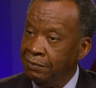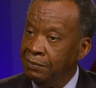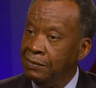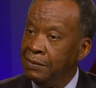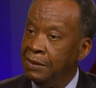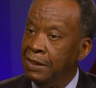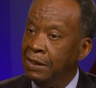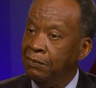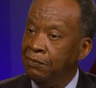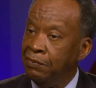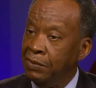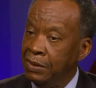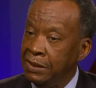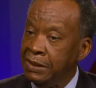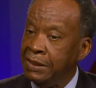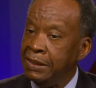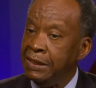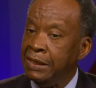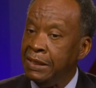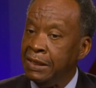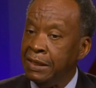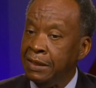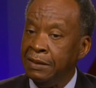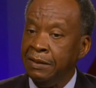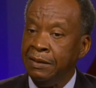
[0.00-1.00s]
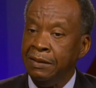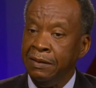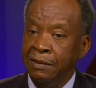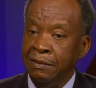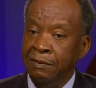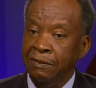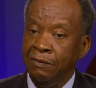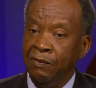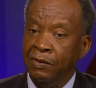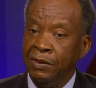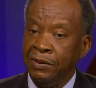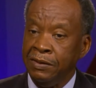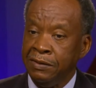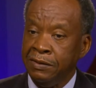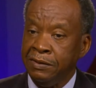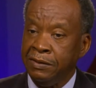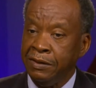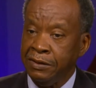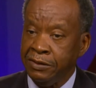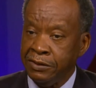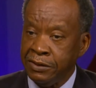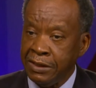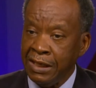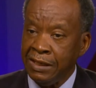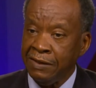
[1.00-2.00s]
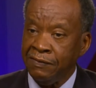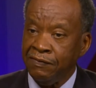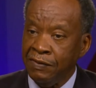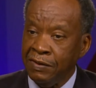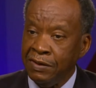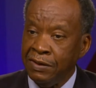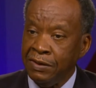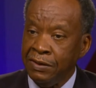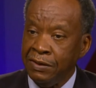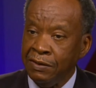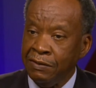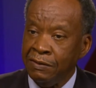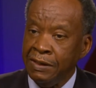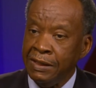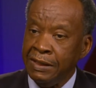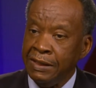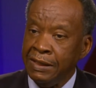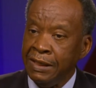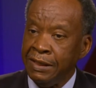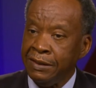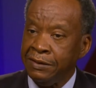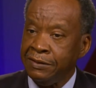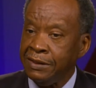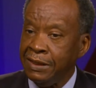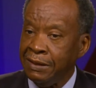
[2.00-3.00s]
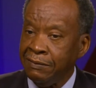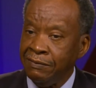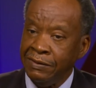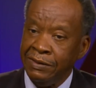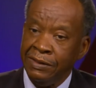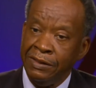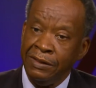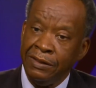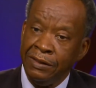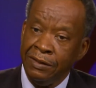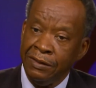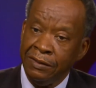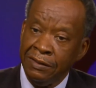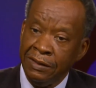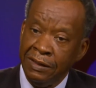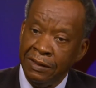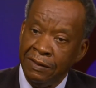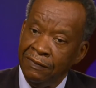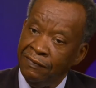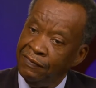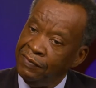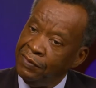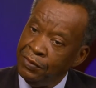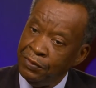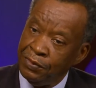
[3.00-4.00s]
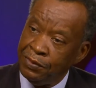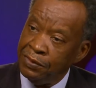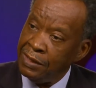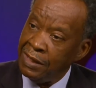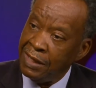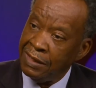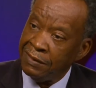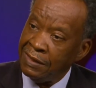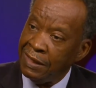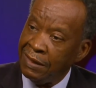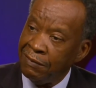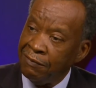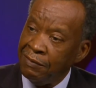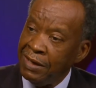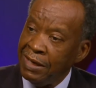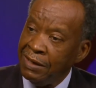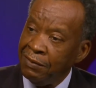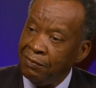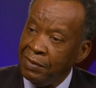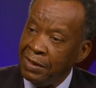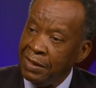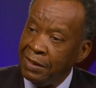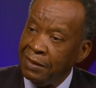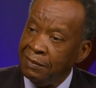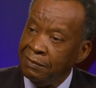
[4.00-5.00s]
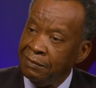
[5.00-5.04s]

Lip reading: And was successful in doing that several years in the future after I ran away.